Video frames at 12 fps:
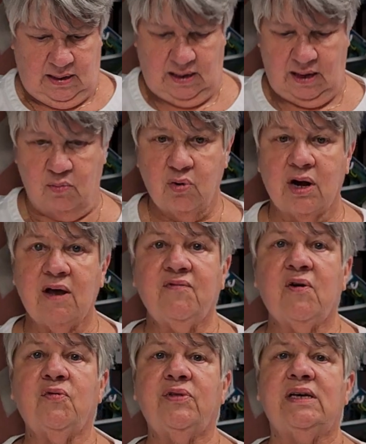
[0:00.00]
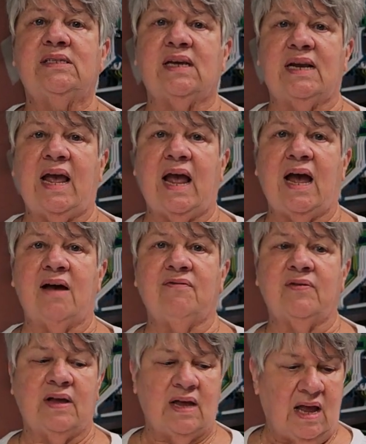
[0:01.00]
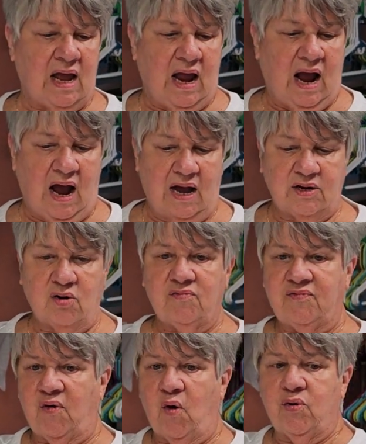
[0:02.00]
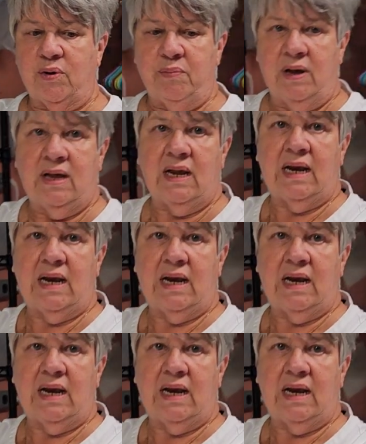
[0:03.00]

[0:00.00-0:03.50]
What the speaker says: And when I fold these in half, I don't fold them